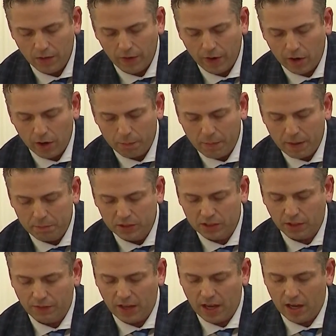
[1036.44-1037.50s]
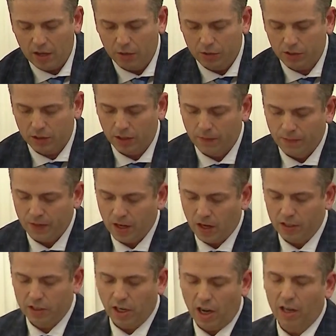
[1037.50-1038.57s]
All members of the House
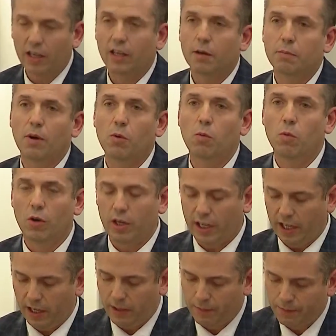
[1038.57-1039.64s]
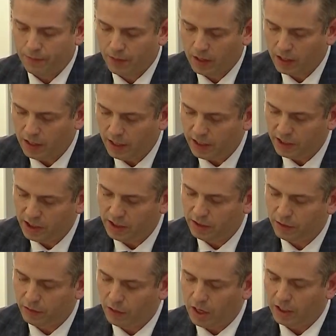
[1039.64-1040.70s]
are talking about working
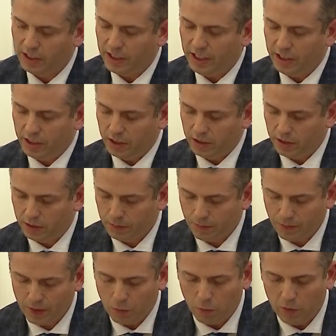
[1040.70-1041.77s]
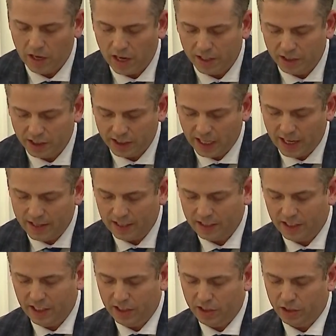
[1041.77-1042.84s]
conditions for our teachers. We understand that
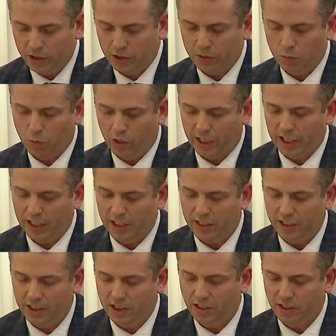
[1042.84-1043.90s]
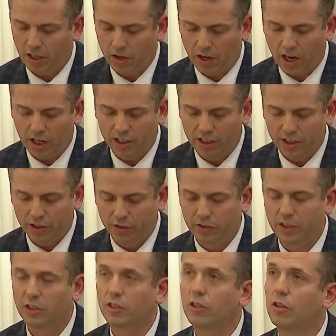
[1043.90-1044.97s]
teachers' working conditions are our
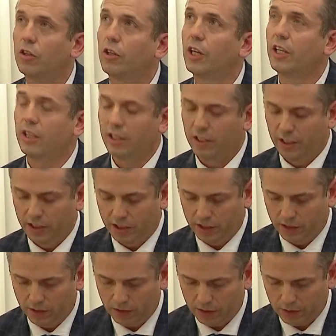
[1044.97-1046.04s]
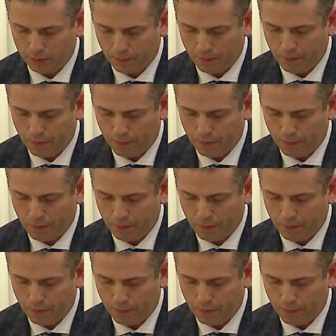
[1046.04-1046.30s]
children's learning conditions.